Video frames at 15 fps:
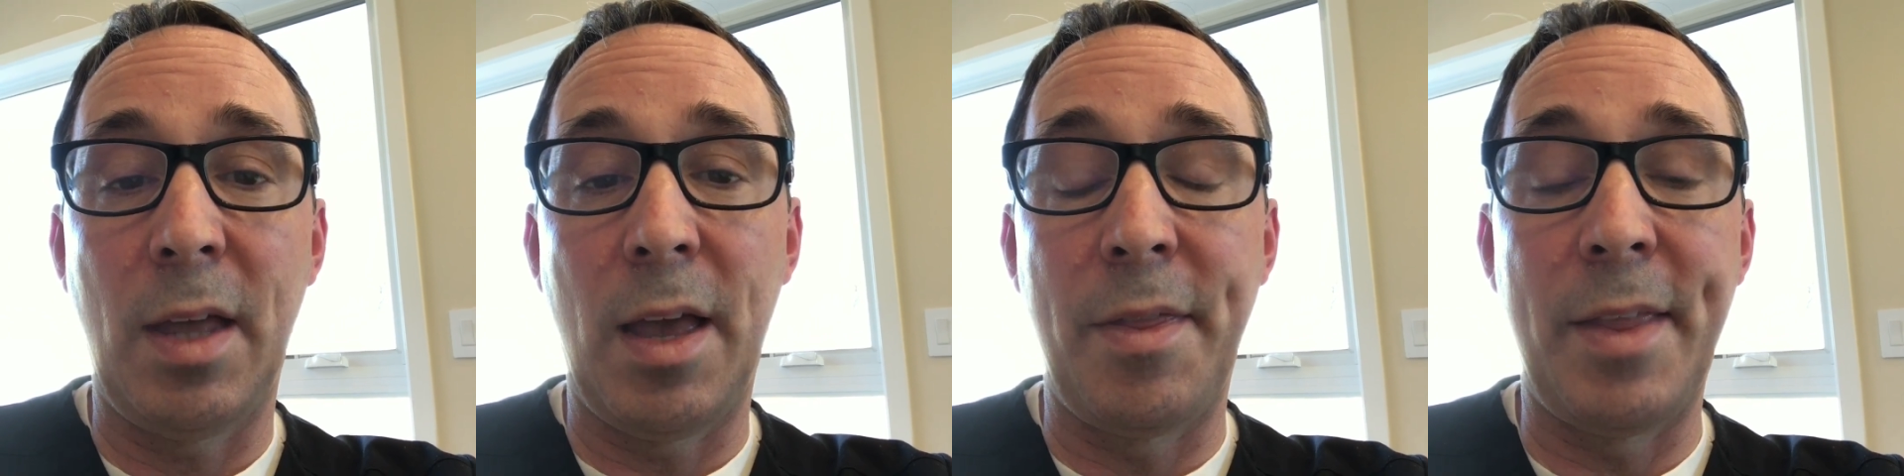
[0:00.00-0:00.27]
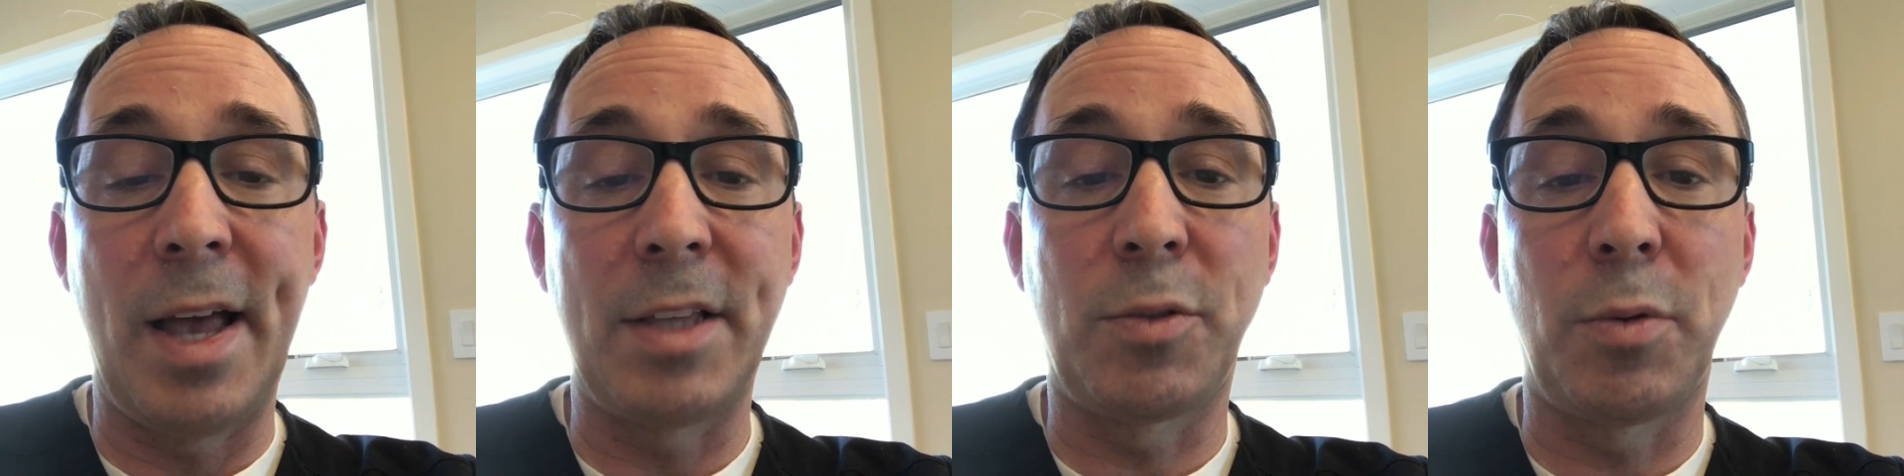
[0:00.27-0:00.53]

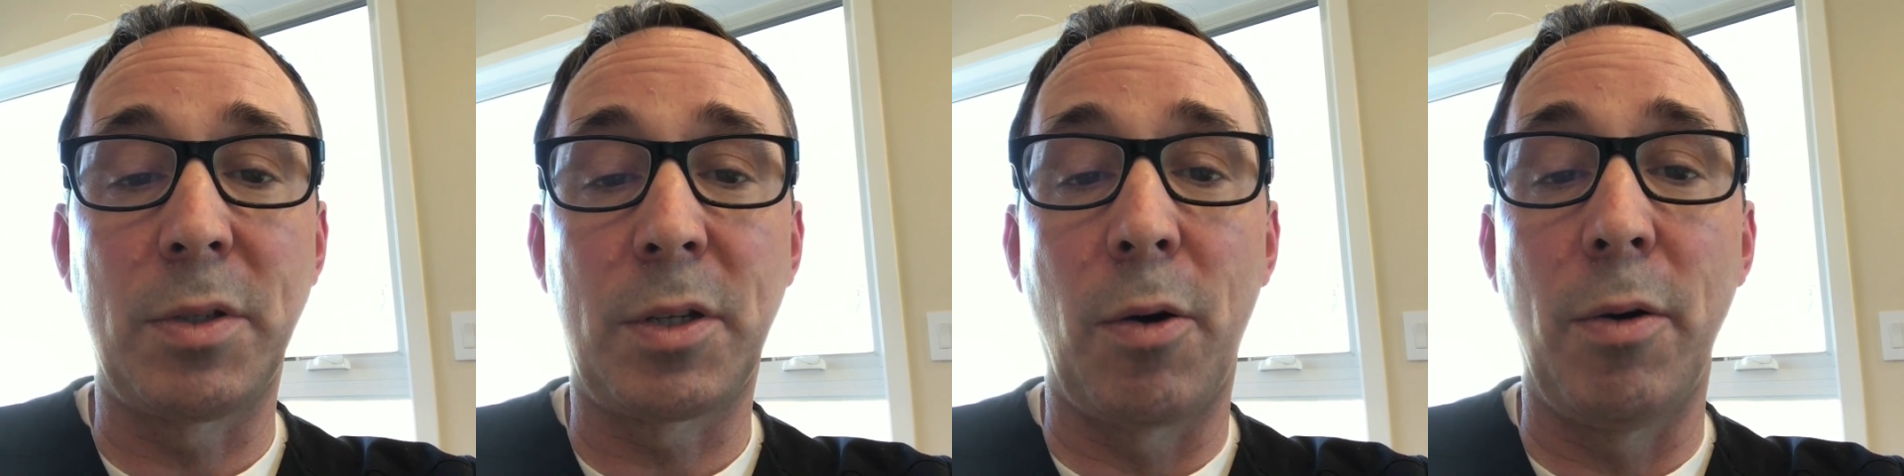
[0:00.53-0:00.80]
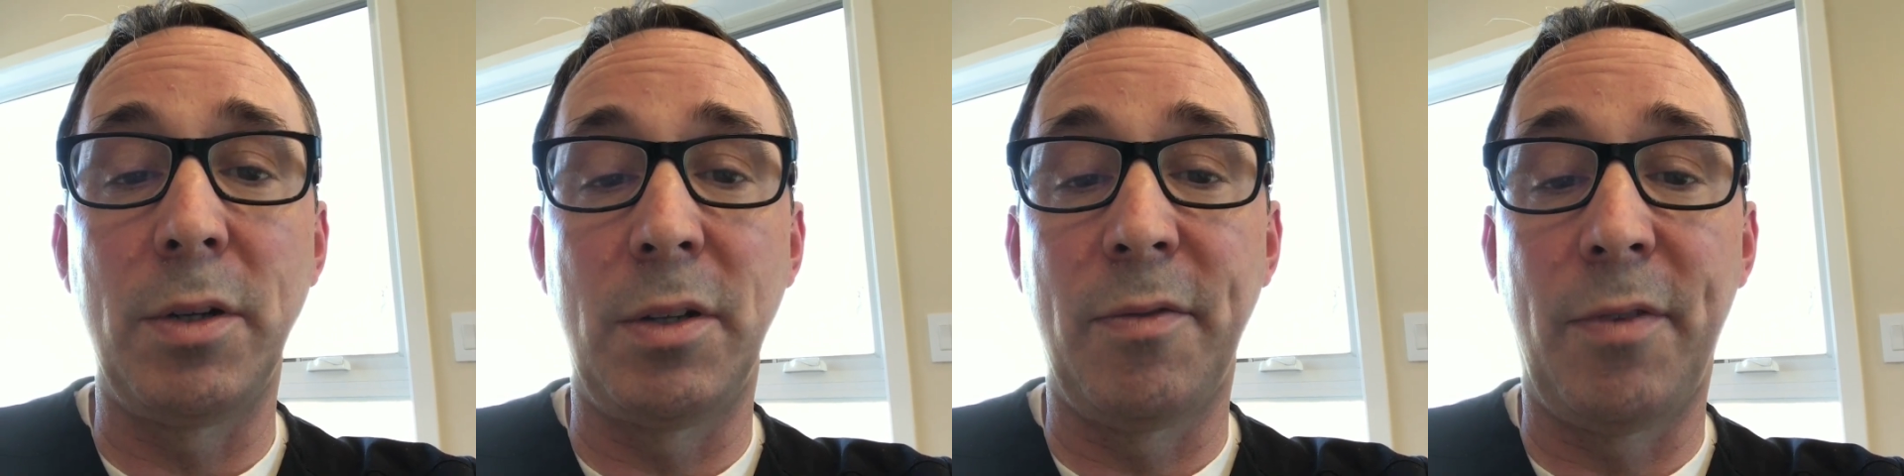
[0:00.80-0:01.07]
and that's what's
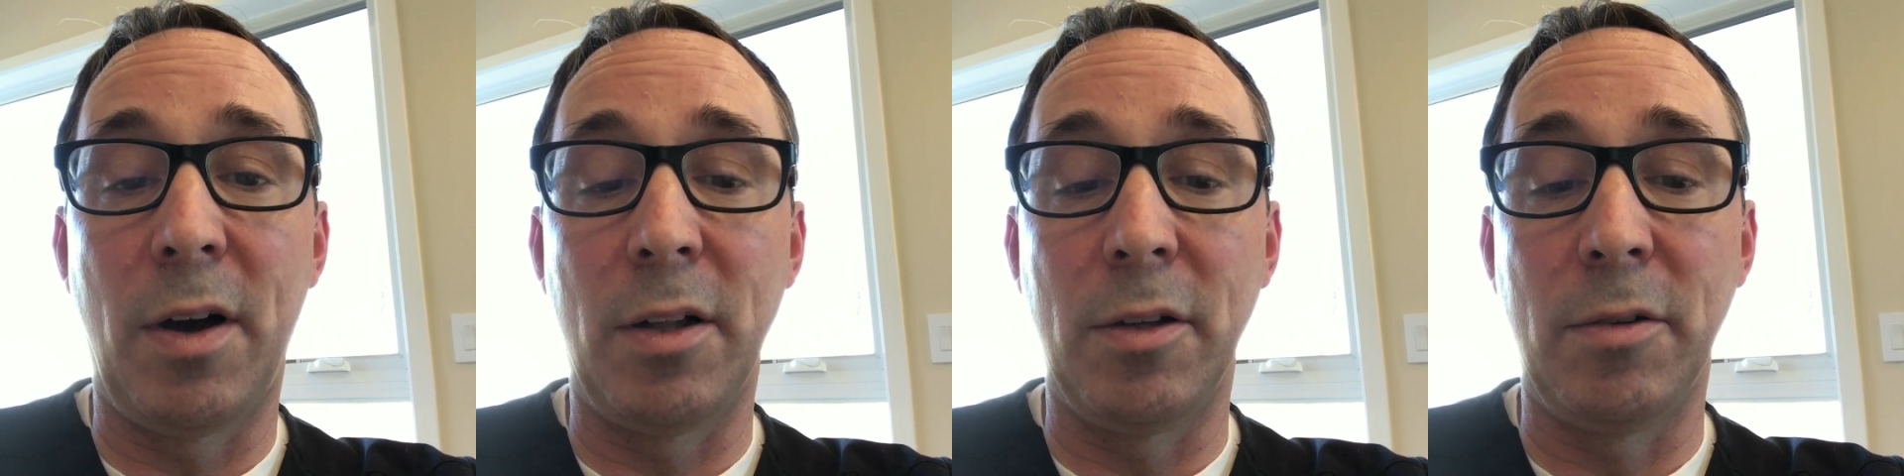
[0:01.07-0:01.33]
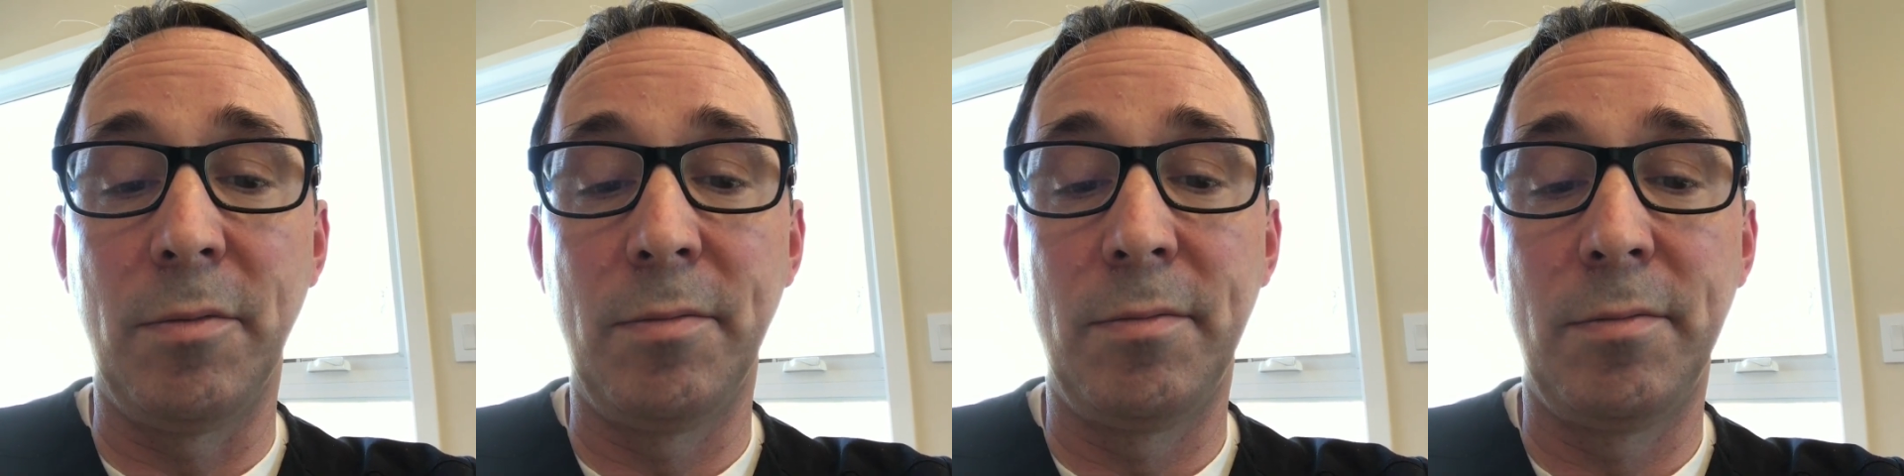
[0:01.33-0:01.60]
going to
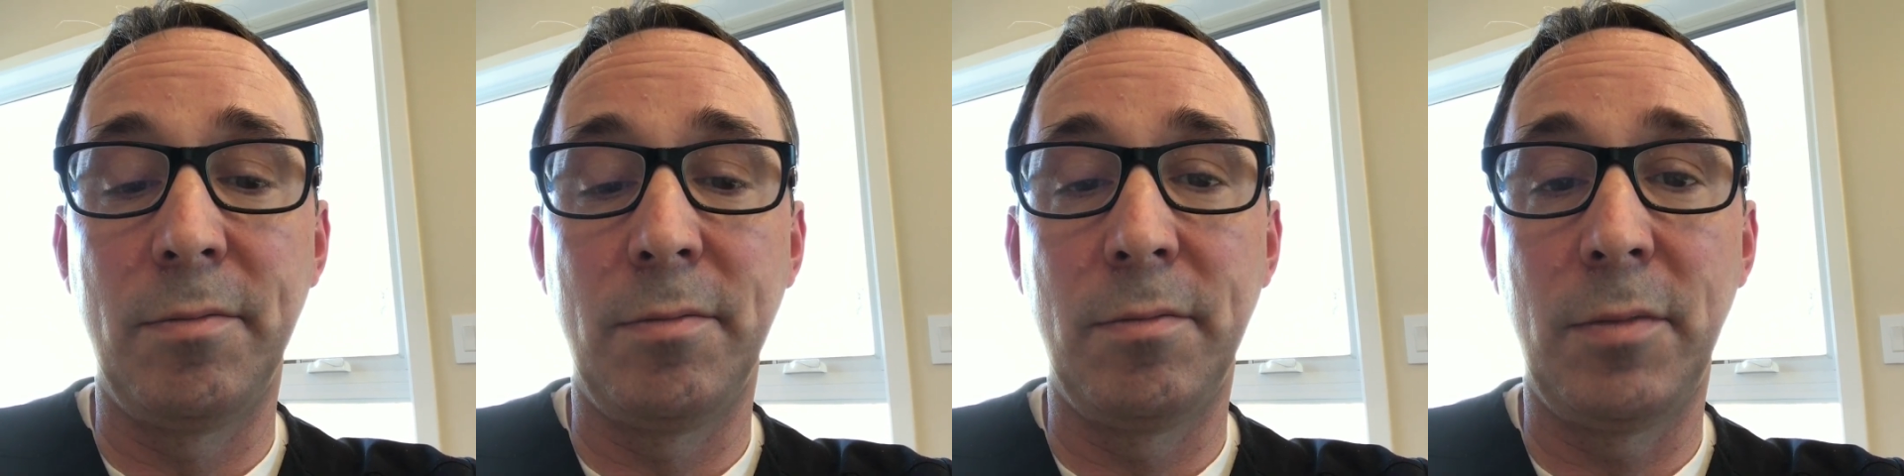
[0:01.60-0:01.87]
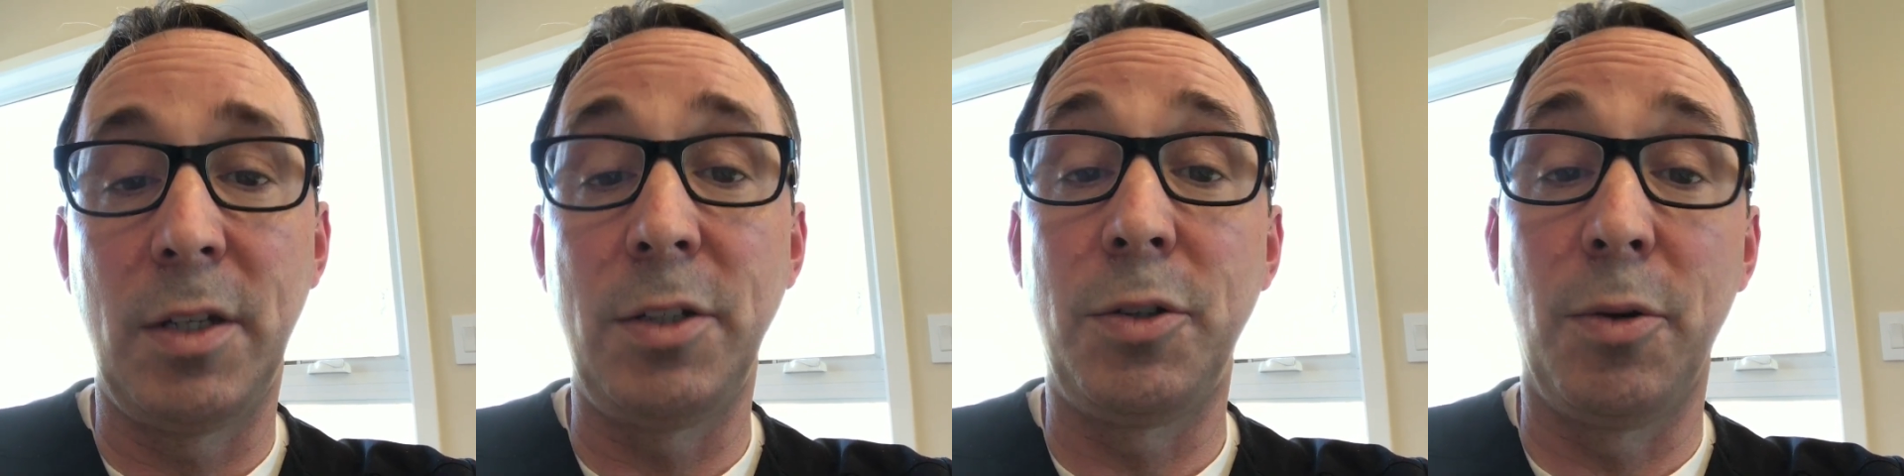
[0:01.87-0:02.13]
follow.
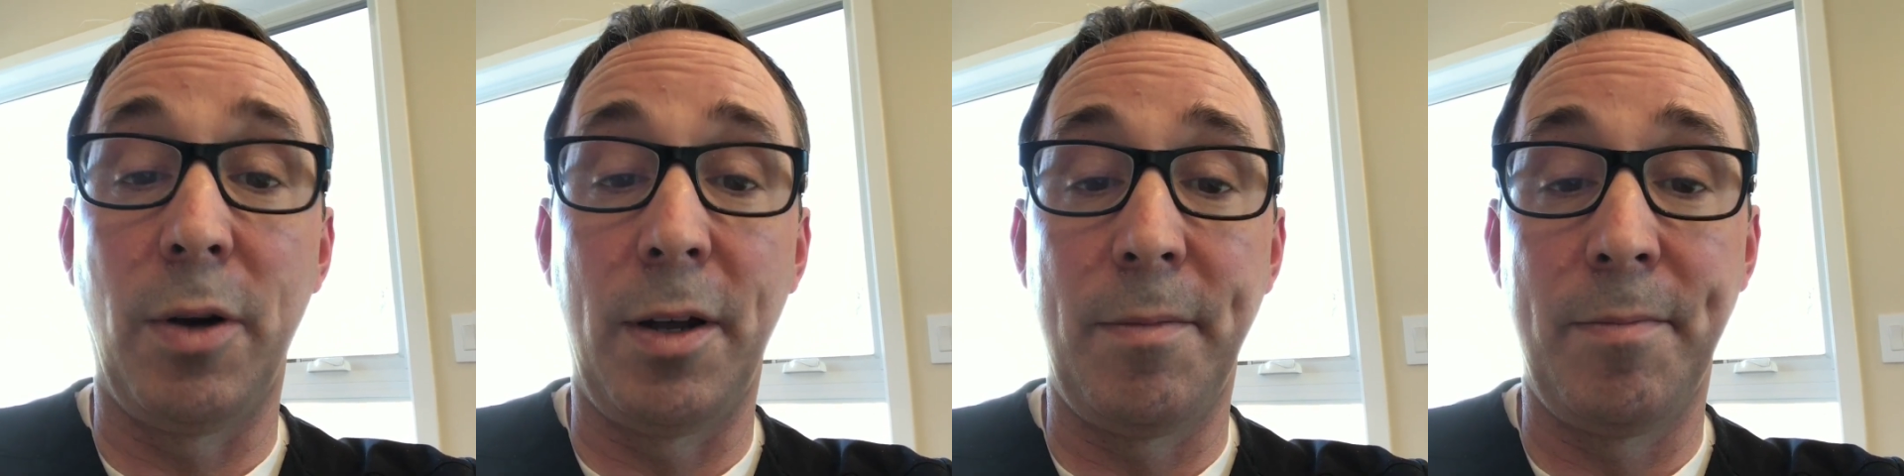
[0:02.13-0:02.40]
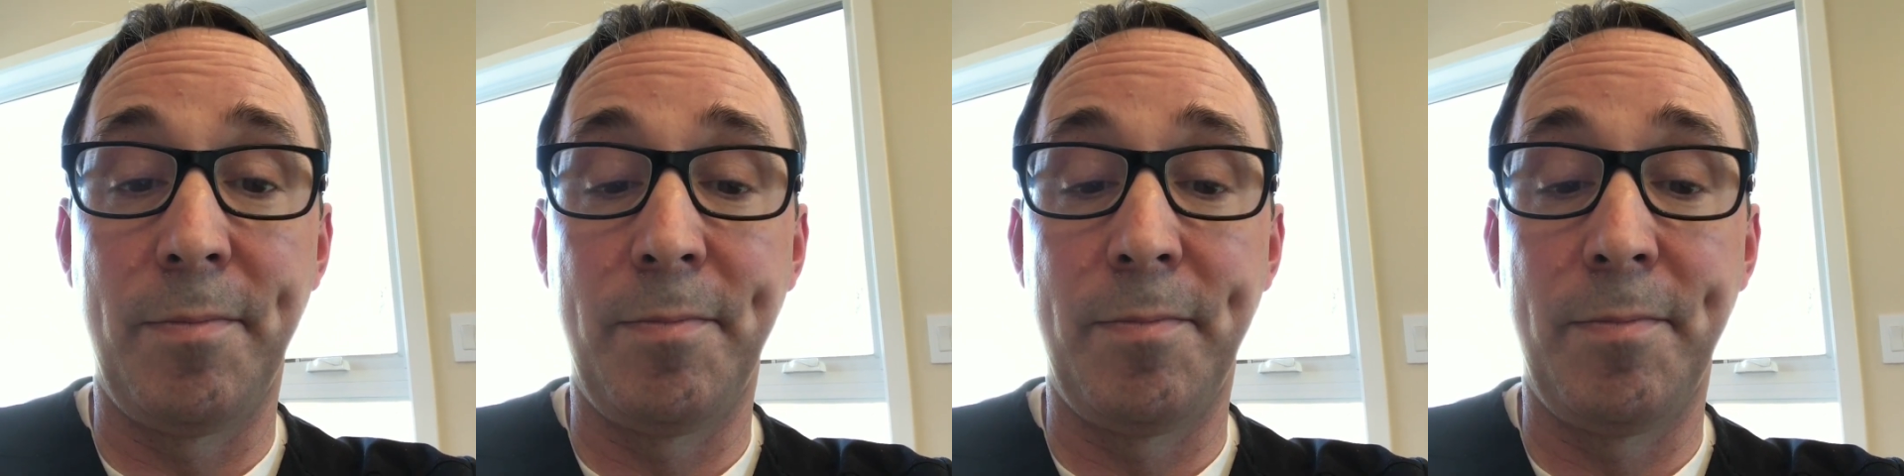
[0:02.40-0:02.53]
Enjoy.